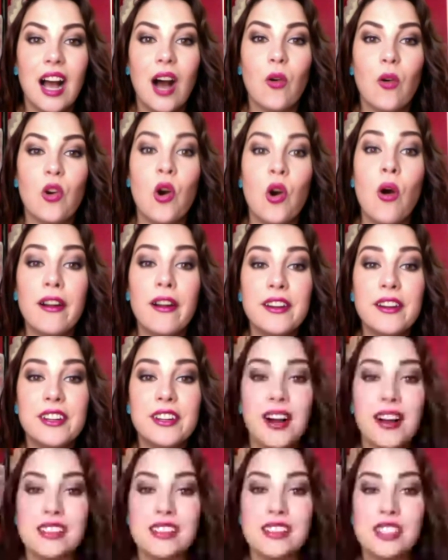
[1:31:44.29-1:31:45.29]
Oh, corn
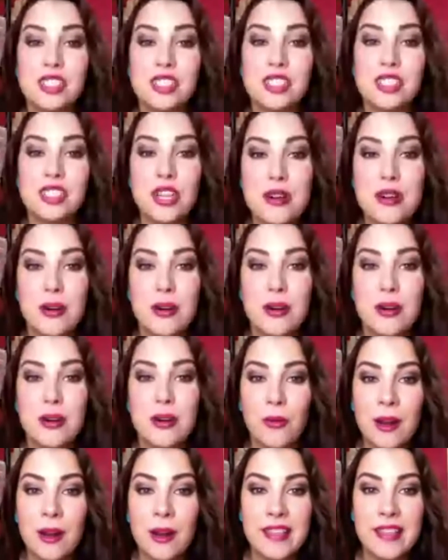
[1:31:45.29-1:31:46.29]
dogs, too.
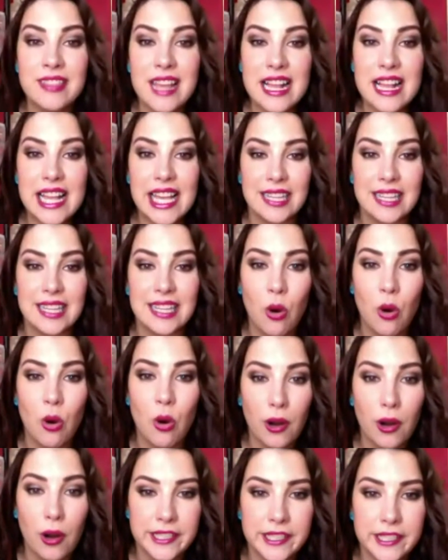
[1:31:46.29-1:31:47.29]
What am I thinking?
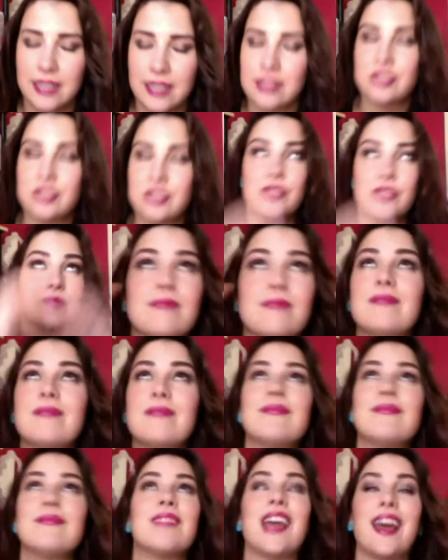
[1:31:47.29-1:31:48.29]
Corn dogs.
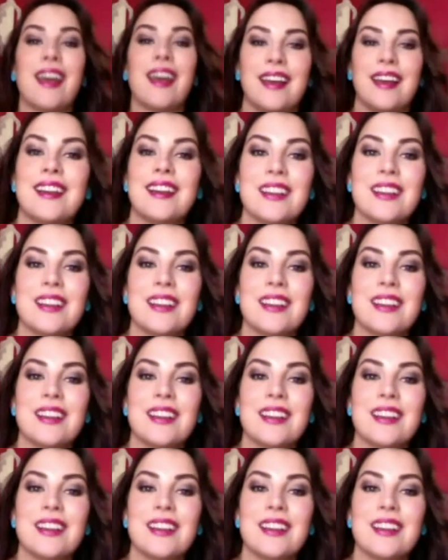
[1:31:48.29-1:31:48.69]
Yeah.